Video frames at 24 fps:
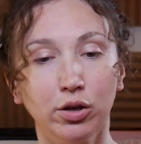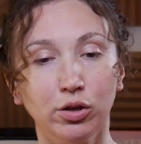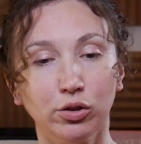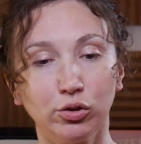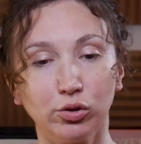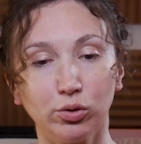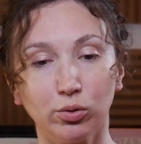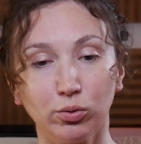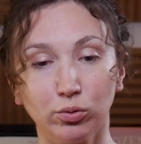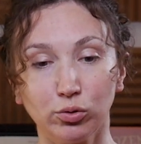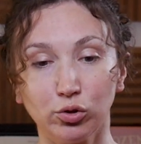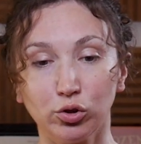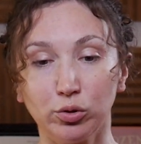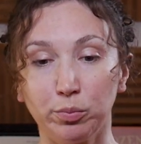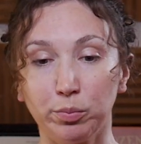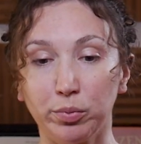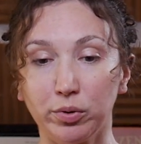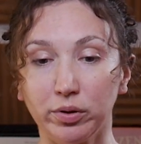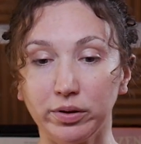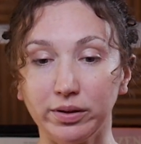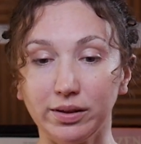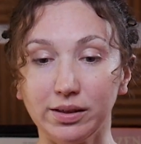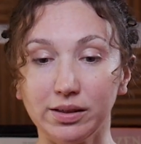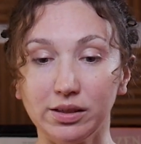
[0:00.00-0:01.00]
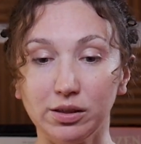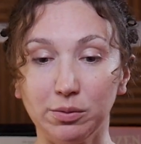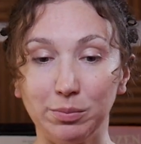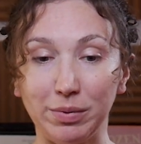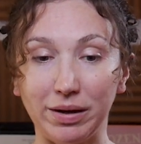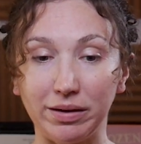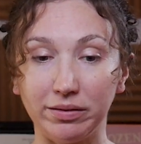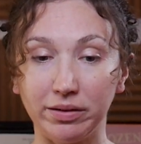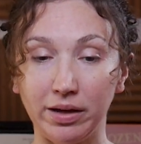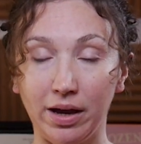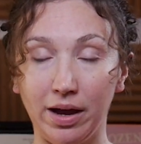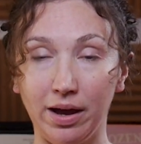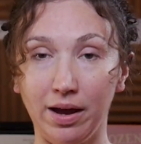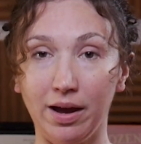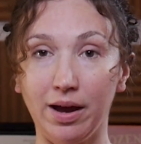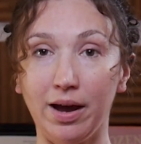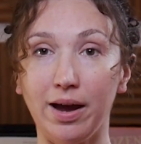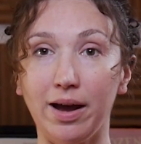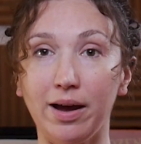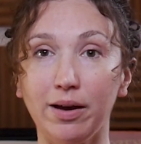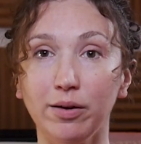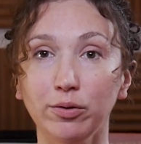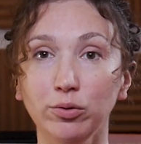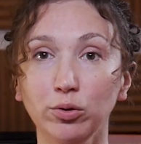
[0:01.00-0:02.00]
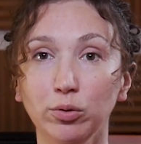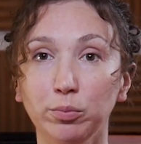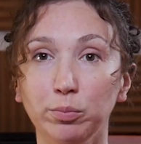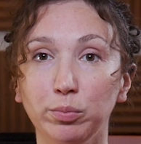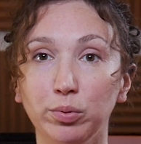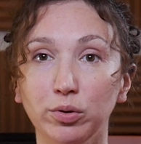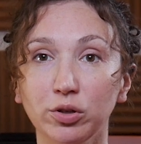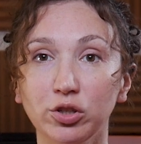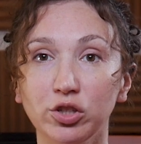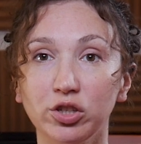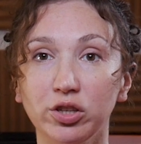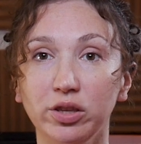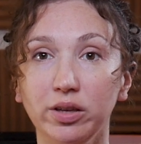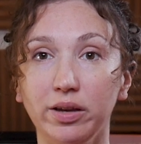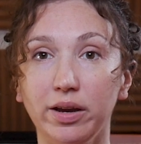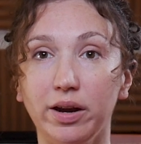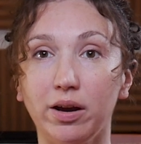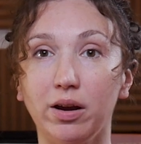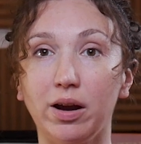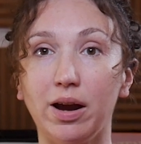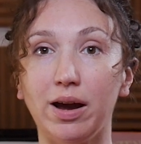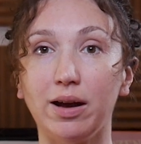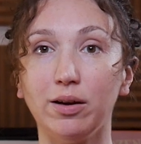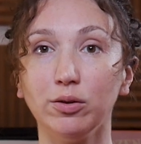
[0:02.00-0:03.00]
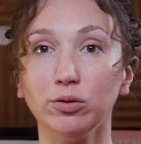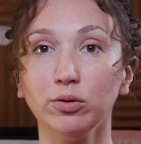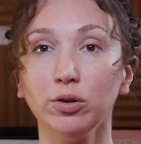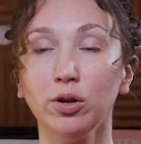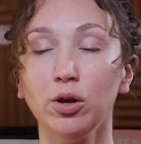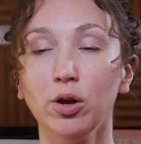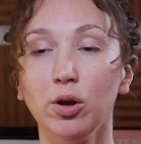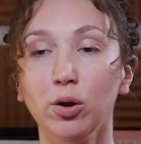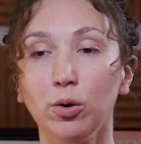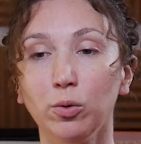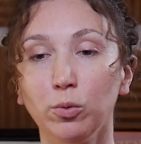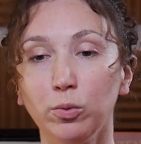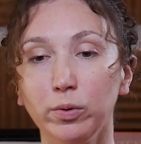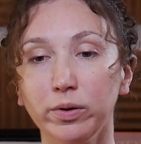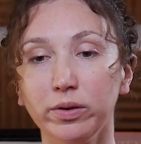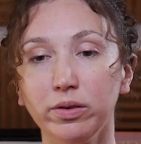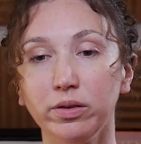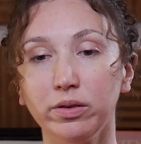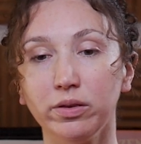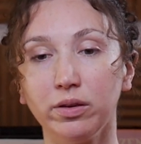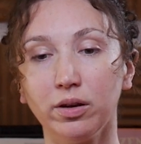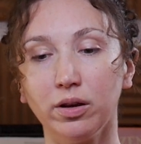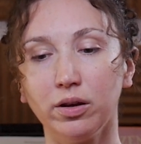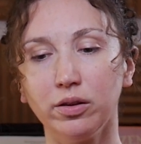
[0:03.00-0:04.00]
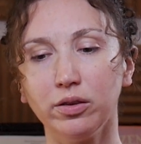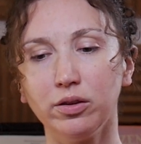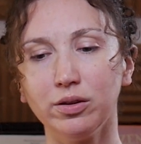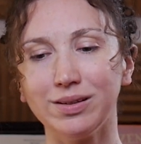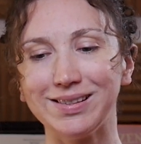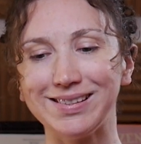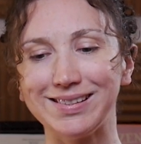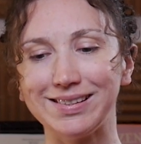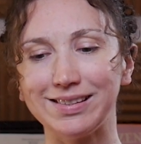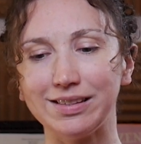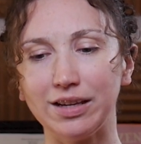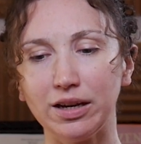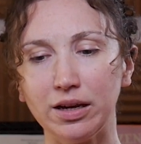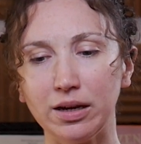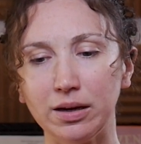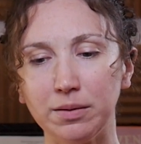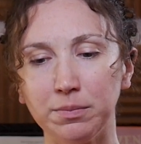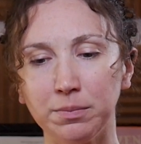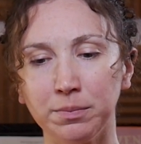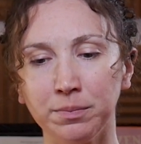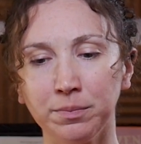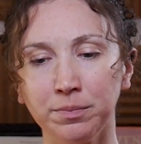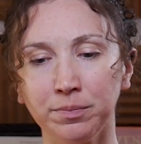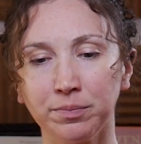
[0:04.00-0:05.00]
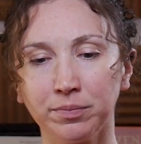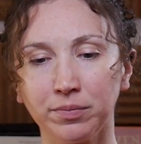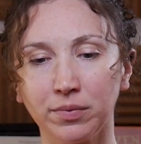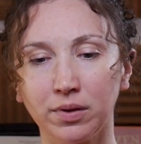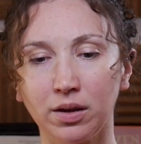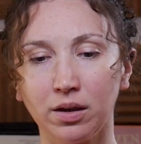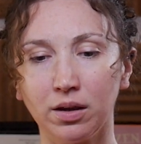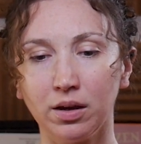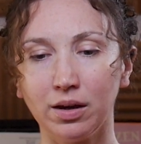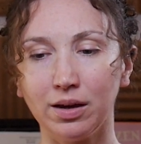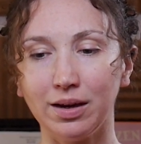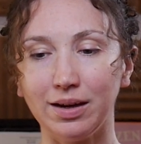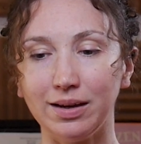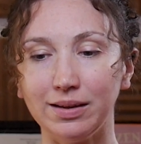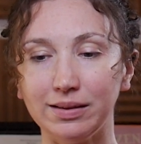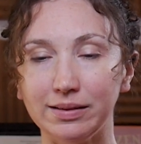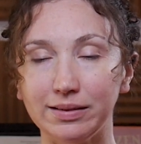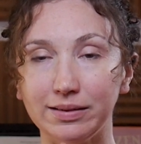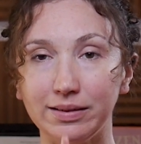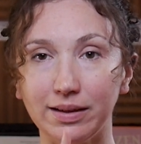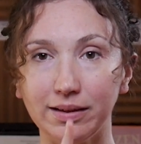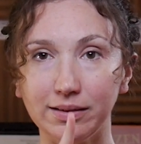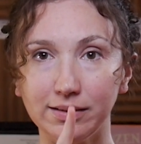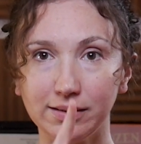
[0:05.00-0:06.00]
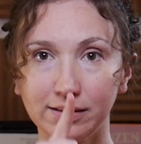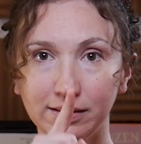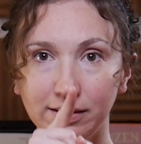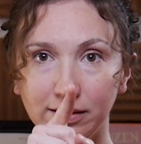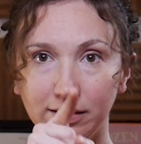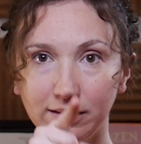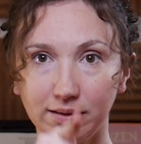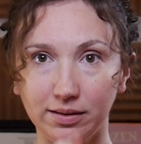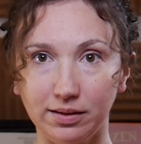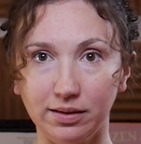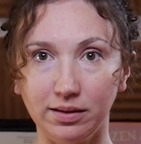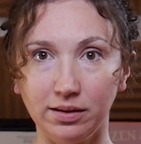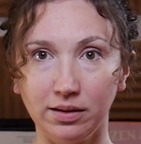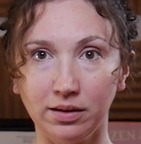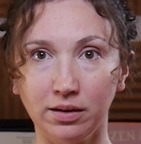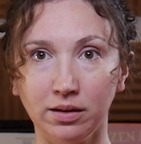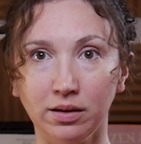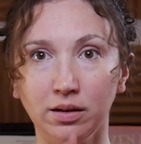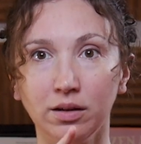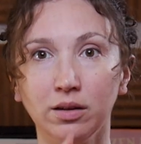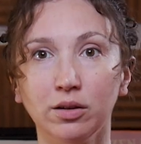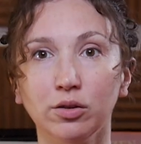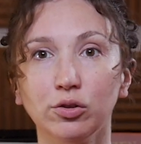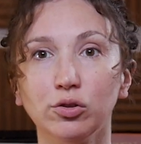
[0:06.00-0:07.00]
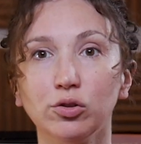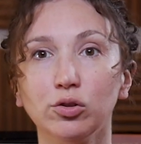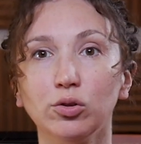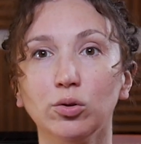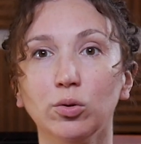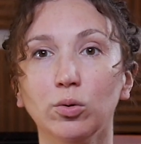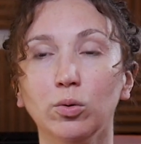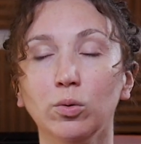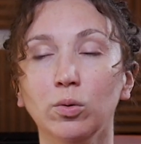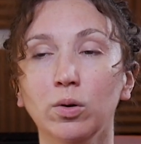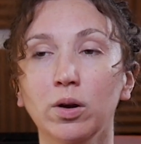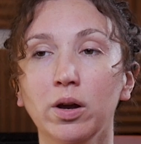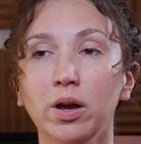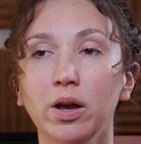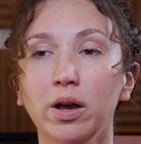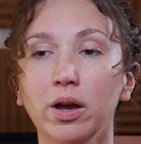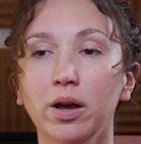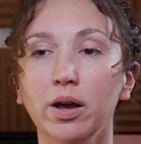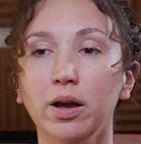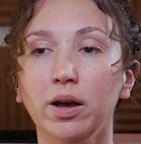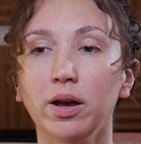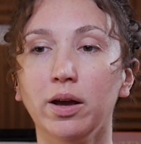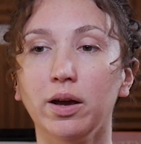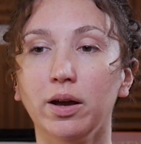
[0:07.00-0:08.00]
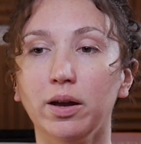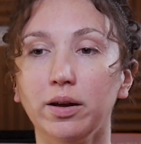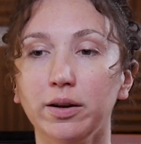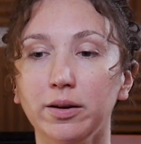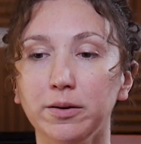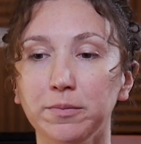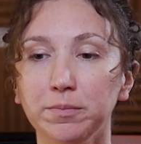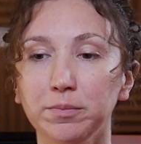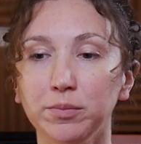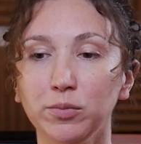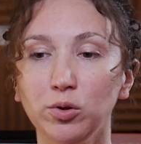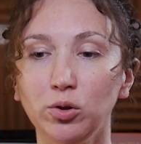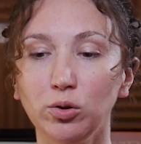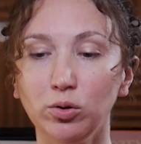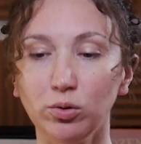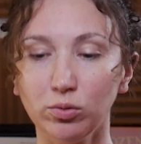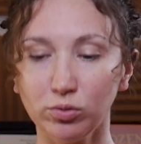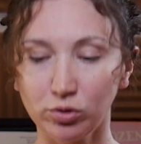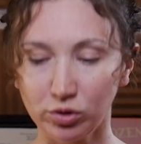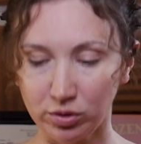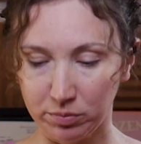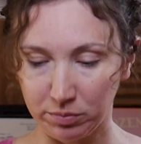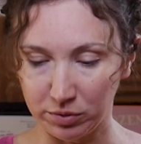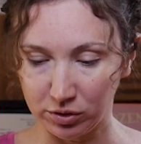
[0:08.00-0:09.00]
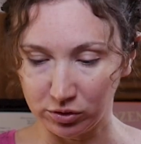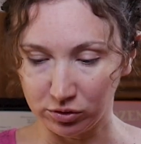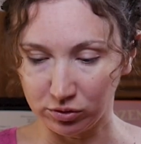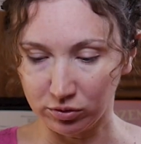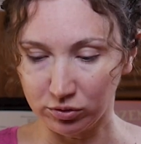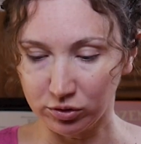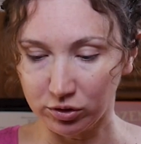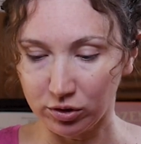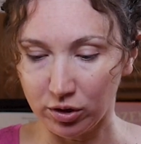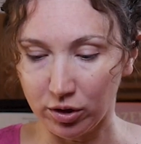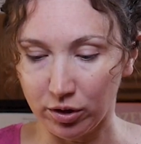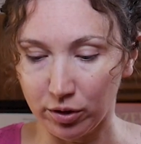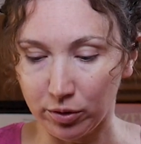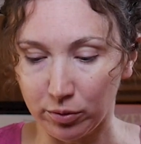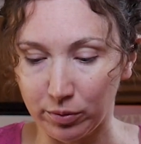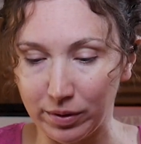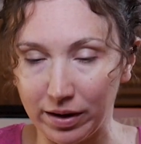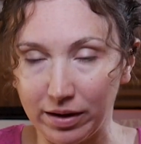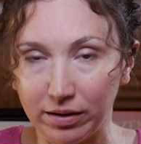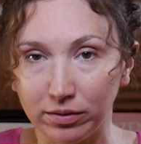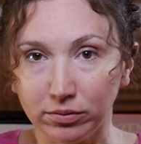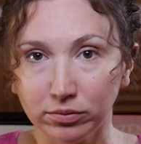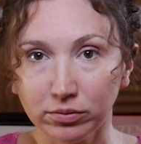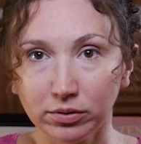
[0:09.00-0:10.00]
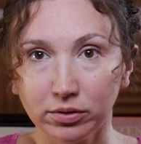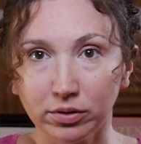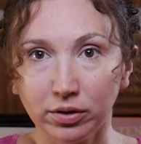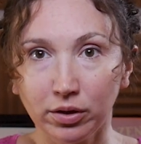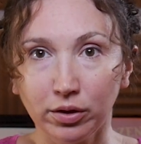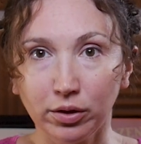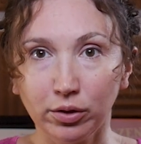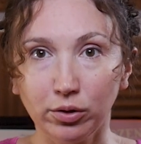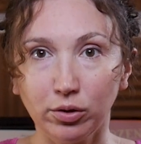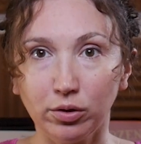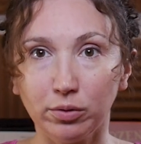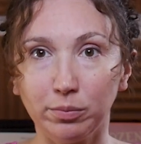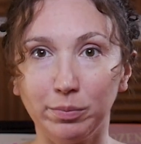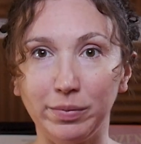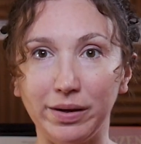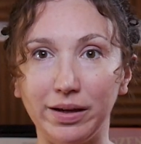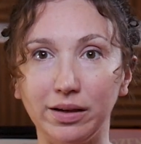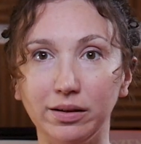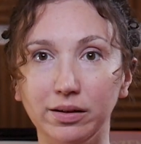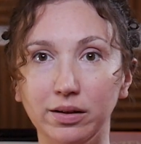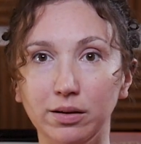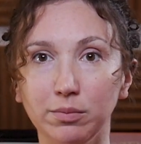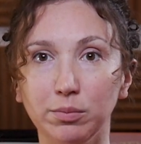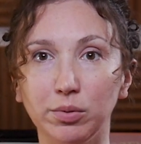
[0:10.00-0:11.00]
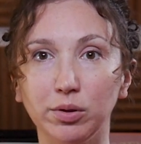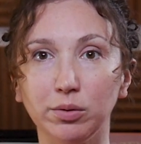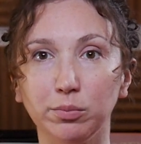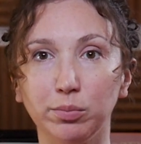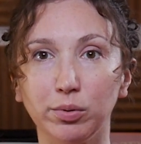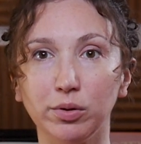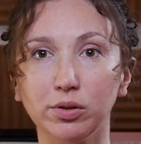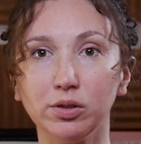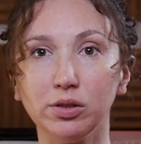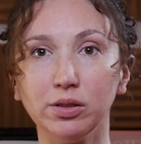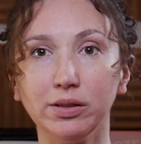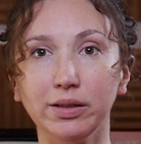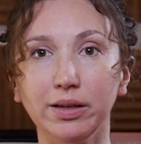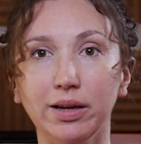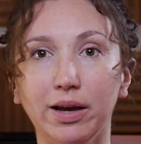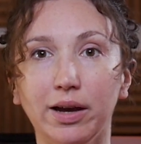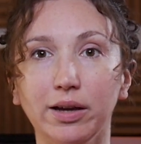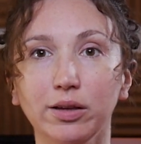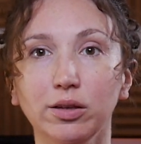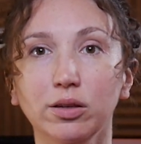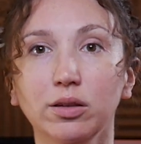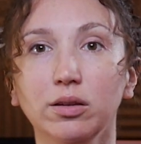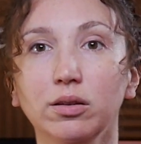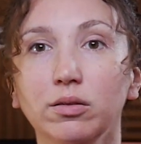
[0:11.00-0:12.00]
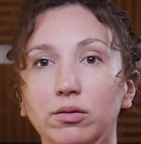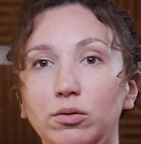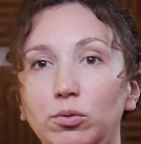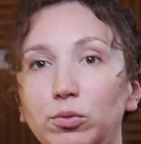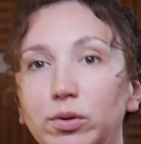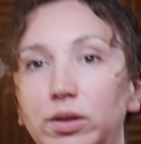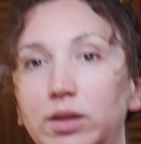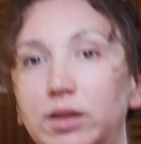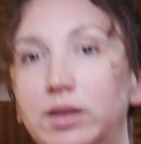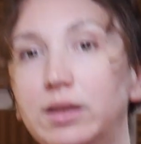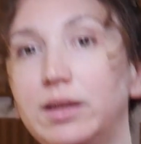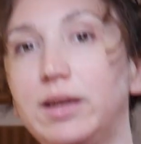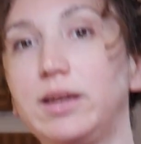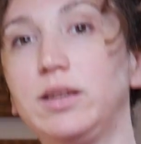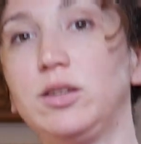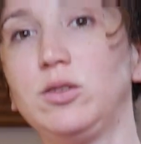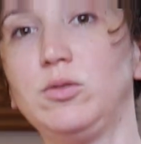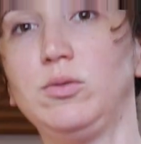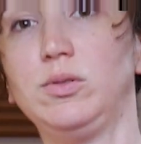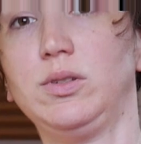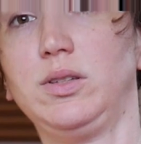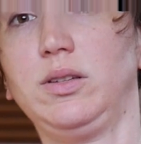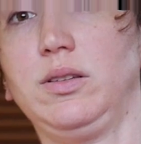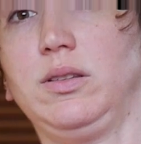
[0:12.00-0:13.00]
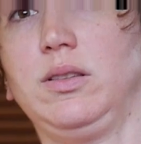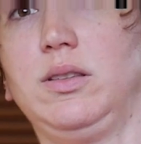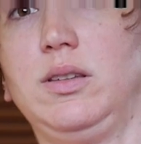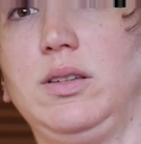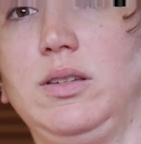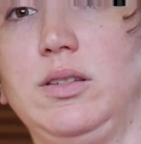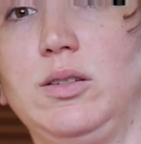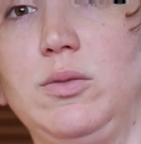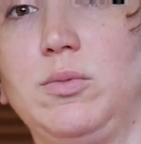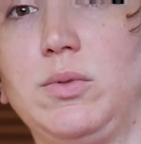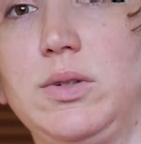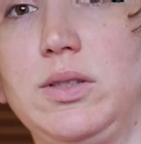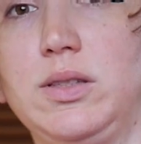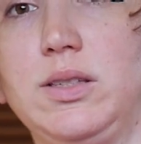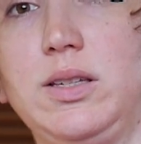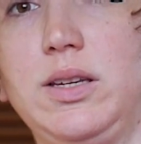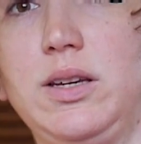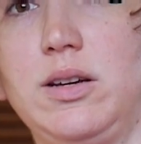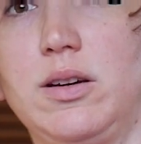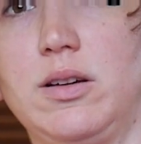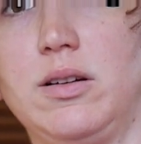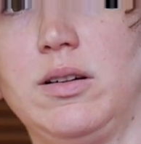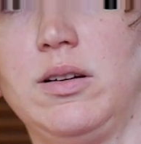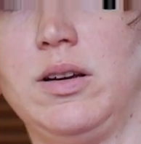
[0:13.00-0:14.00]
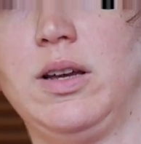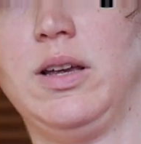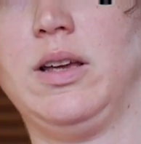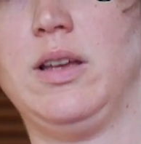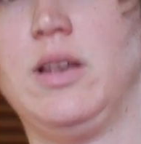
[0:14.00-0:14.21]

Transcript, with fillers: So support is about how you push the air out with the same intensity. So um, you use the muscles around your belly, but personally, I really like using these ones here.